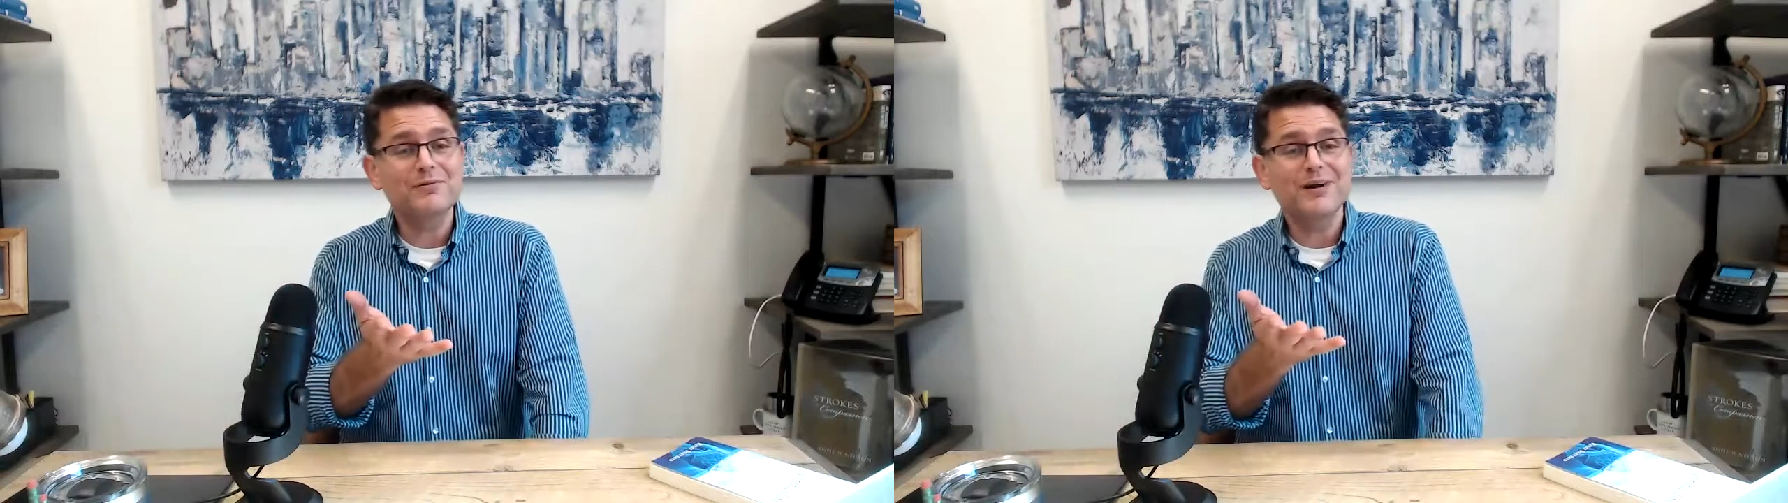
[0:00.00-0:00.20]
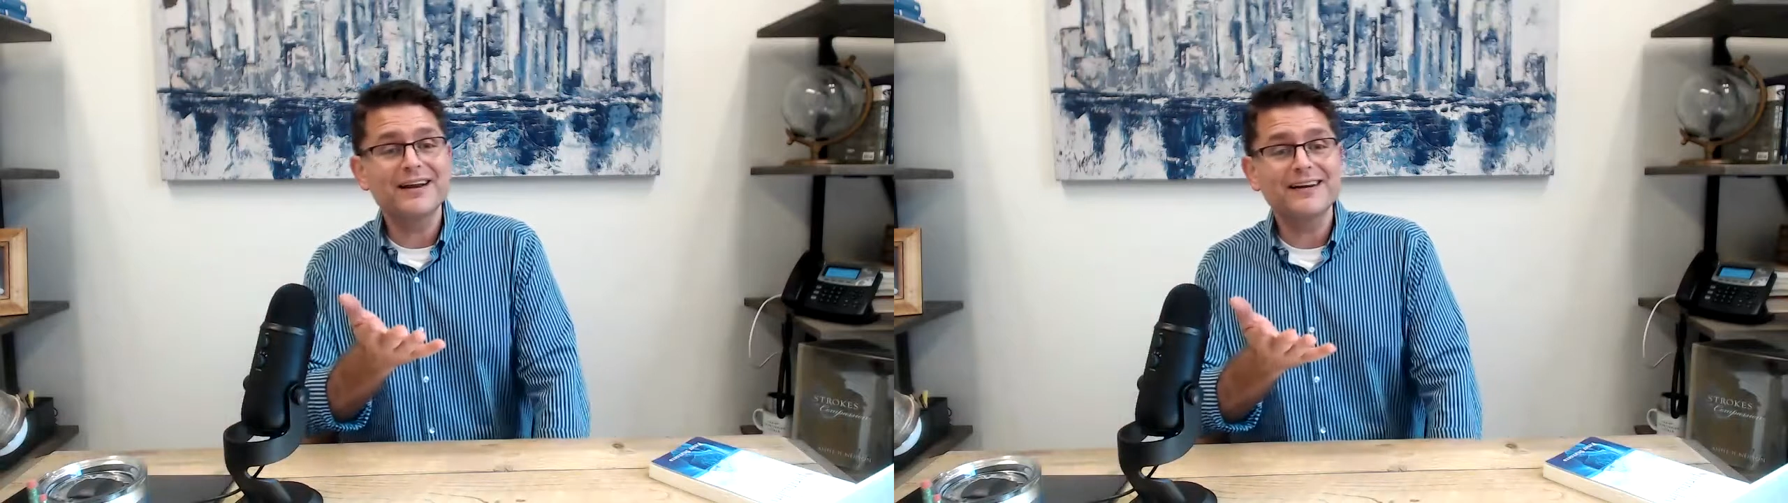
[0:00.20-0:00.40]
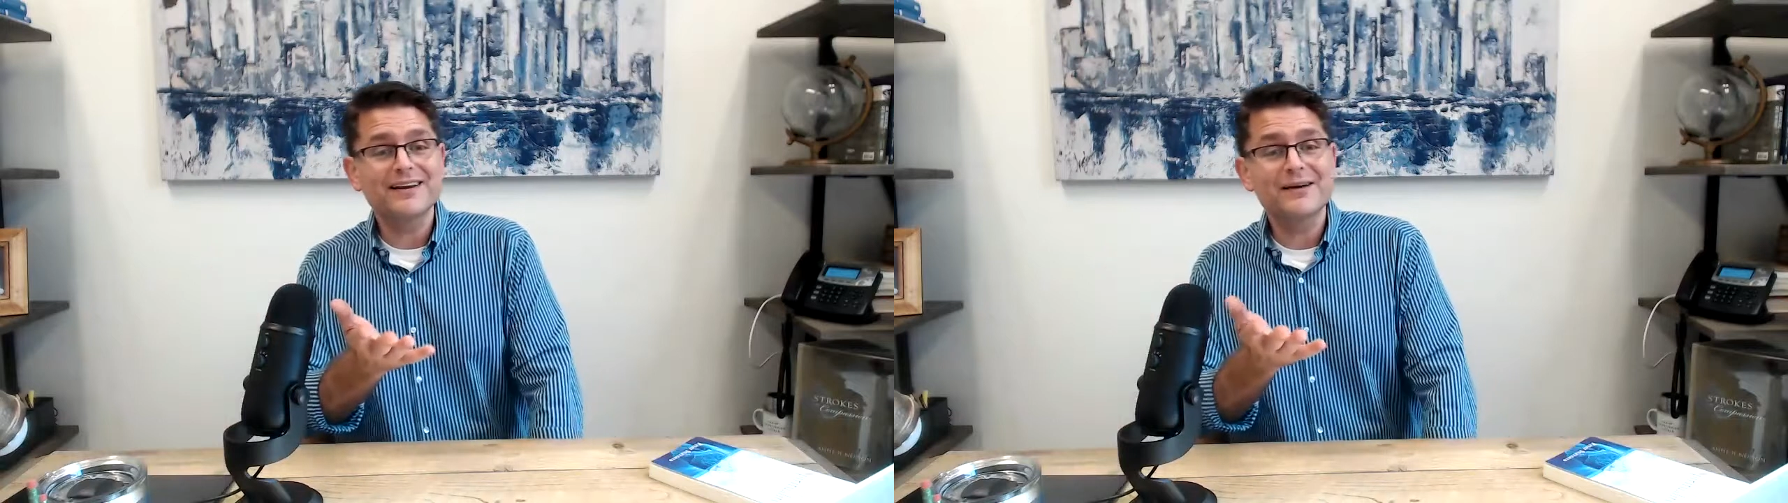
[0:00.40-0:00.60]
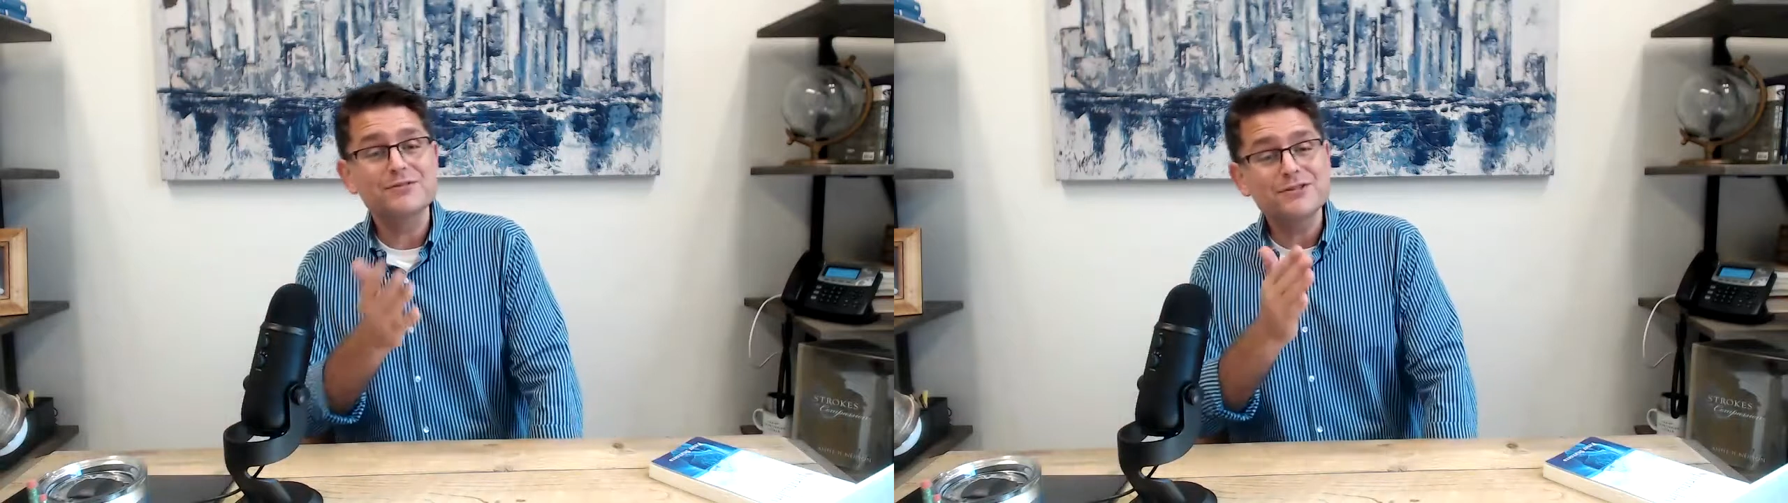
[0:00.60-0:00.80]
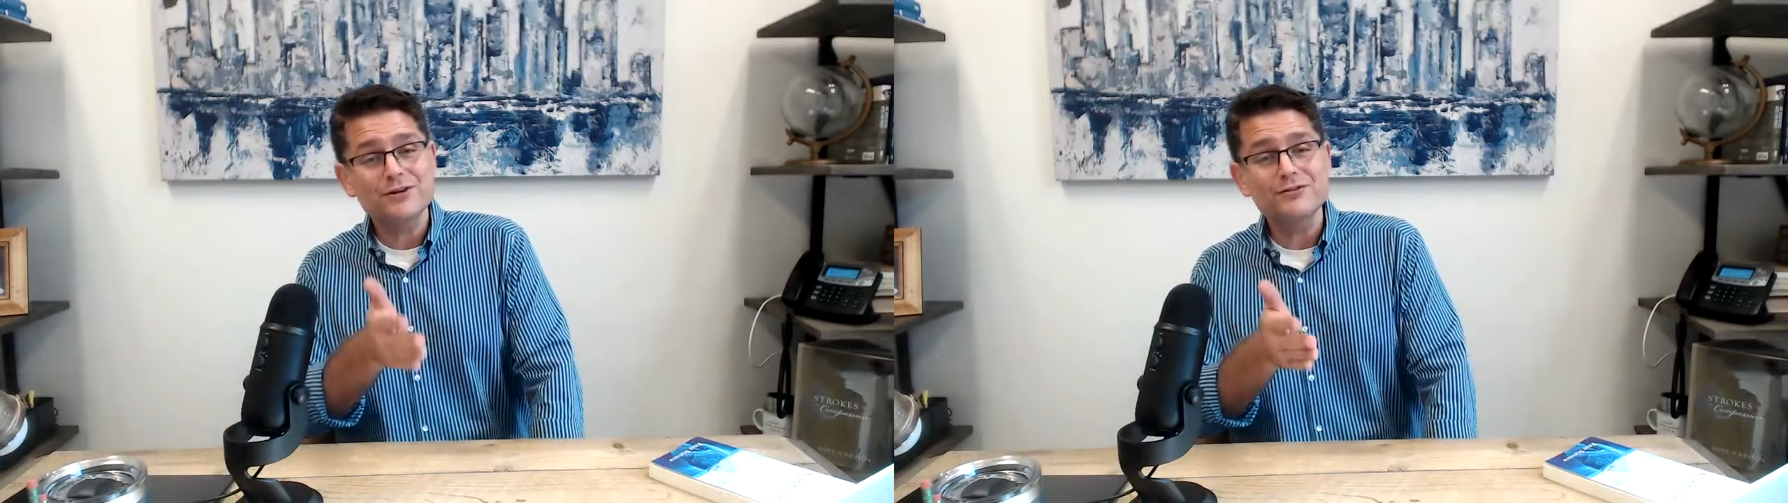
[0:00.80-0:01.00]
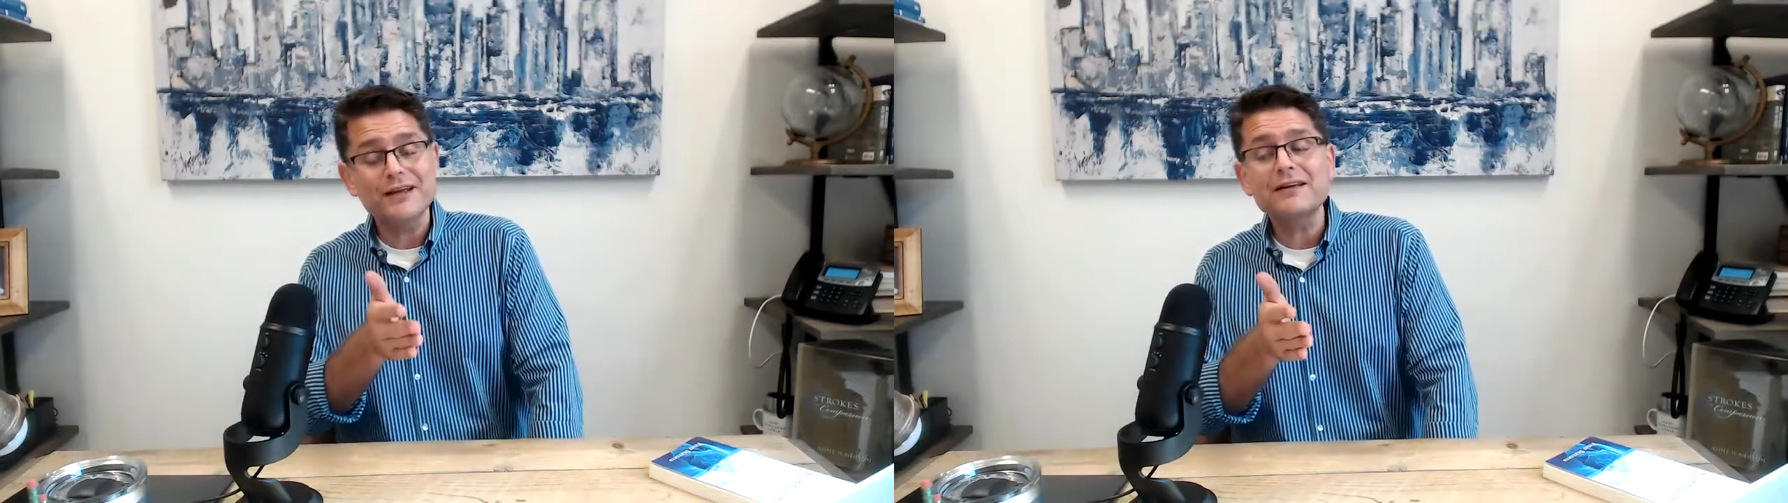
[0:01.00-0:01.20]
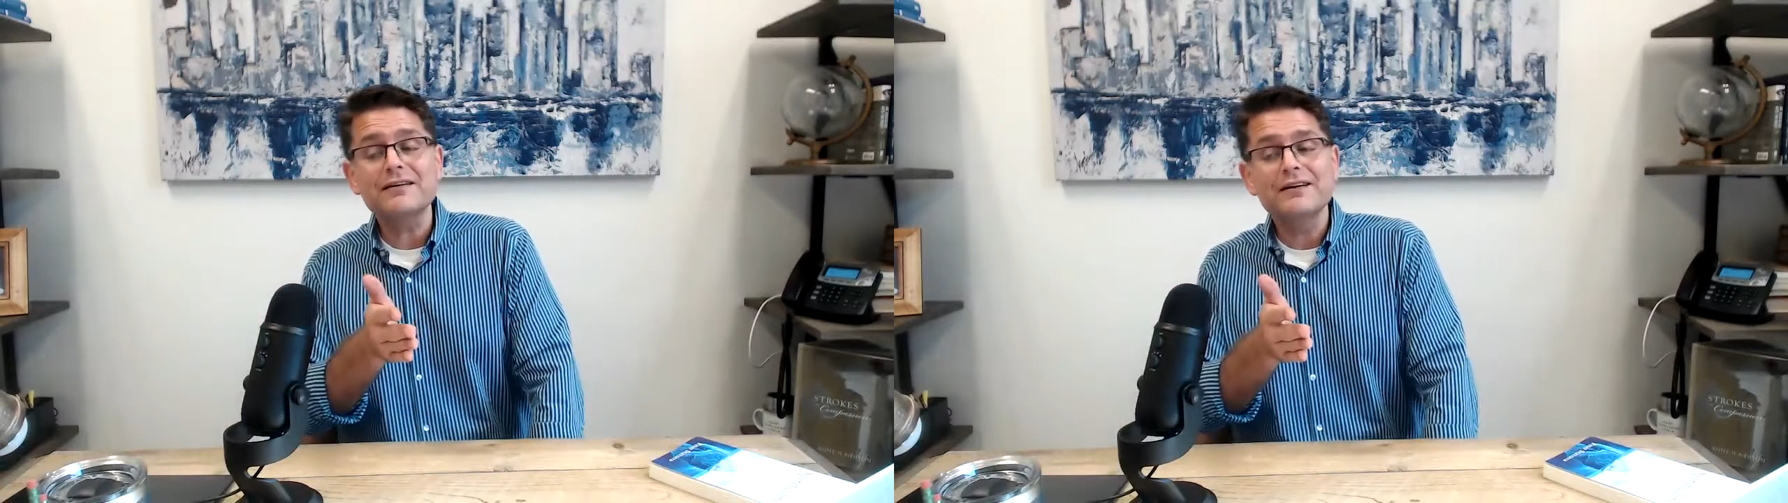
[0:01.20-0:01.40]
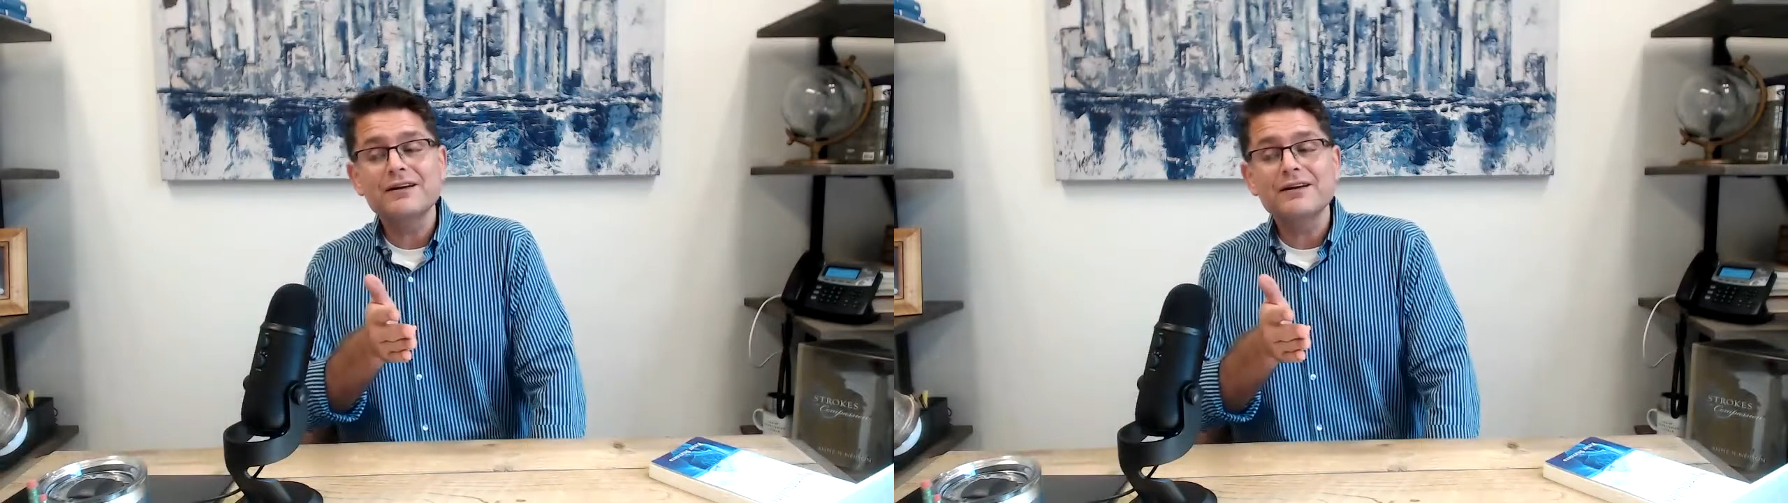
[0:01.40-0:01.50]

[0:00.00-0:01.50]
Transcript: right? I'm serving.